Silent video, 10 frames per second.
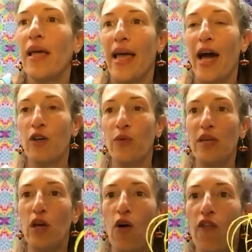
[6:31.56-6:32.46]
How do we
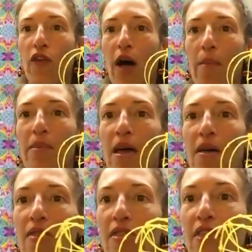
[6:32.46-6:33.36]
go from
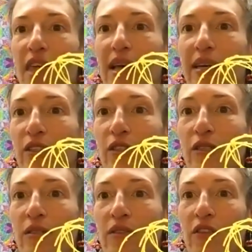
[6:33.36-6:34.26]

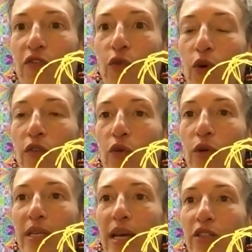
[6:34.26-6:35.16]
this, the 4
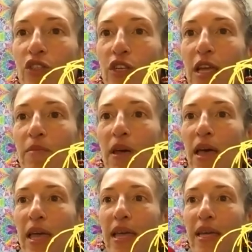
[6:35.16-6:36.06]
vortex shape,
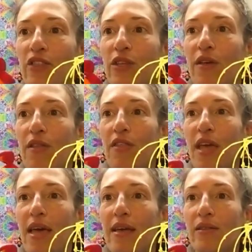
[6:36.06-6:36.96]
into
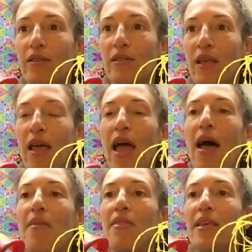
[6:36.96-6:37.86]
this?
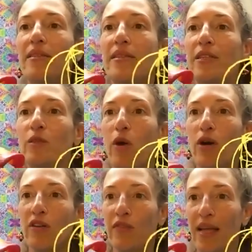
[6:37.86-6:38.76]
And this is
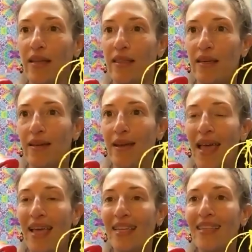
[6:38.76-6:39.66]
part of like the
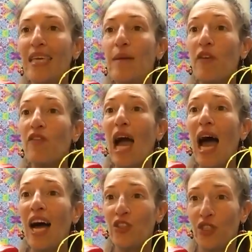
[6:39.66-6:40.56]
leap of
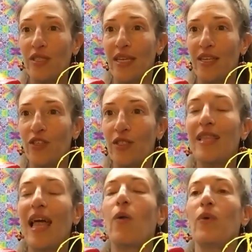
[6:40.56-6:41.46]
consciousness
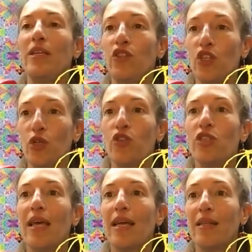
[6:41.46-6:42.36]
that we do,
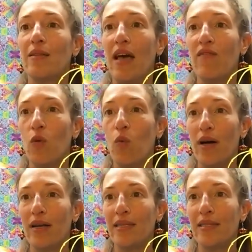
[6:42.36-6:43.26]
just like in level
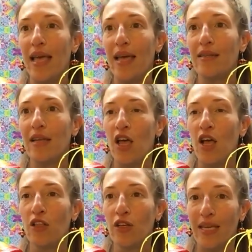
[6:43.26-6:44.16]
1, I said,
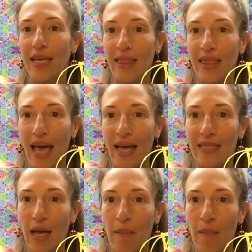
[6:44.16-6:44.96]
looking at that